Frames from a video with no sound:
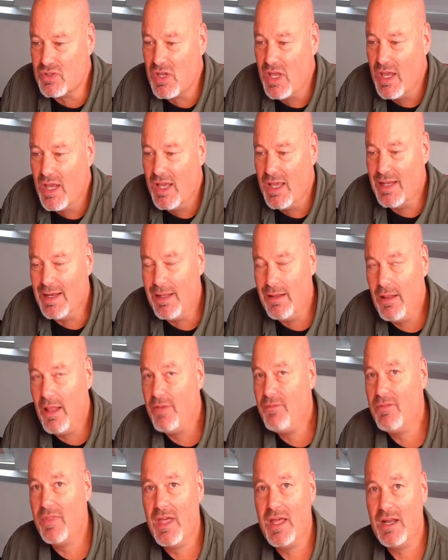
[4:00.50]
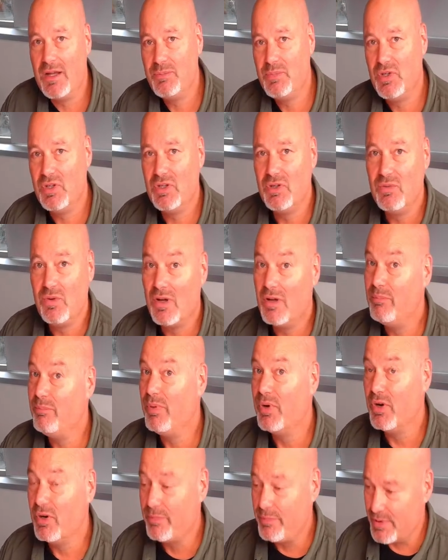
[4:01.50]
And I left that up to you on
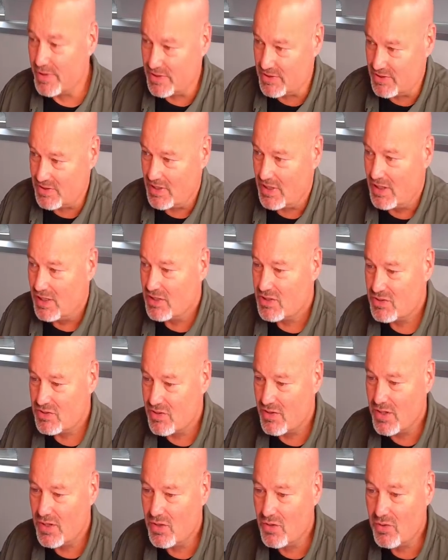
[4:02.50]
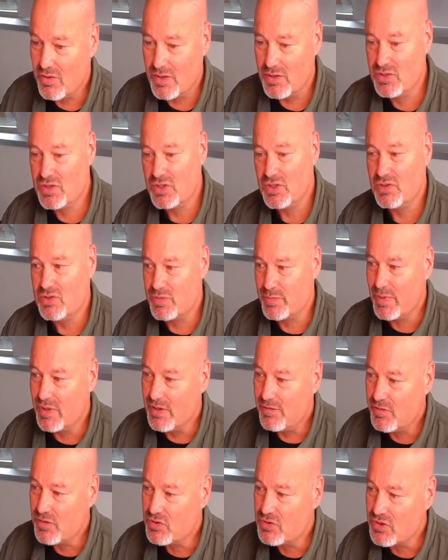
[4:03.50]
purpose so that you could choose. But
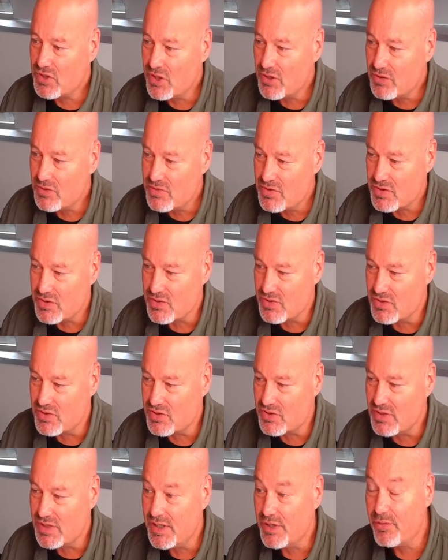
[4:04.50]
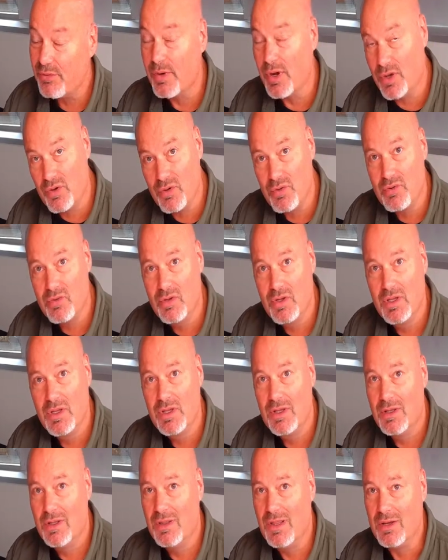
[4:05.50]
if you chose 0,
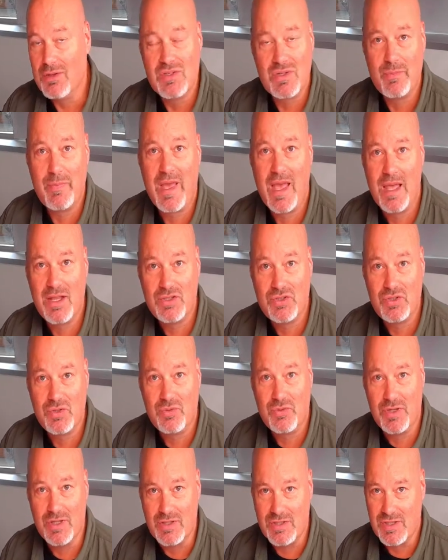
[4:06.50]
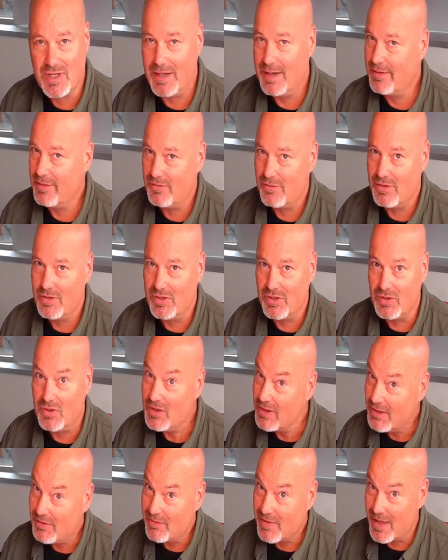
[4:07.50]
that was a bad choice. I didn't really
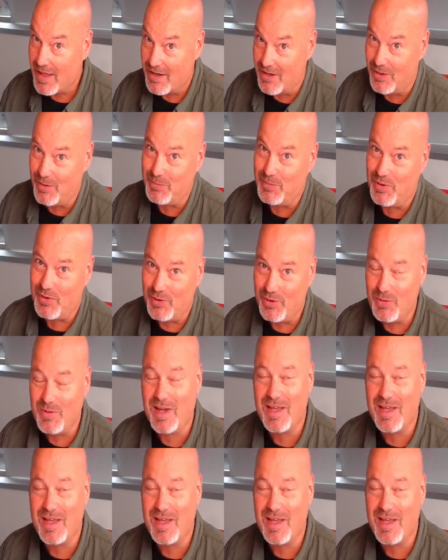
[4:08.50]
leave that up to you.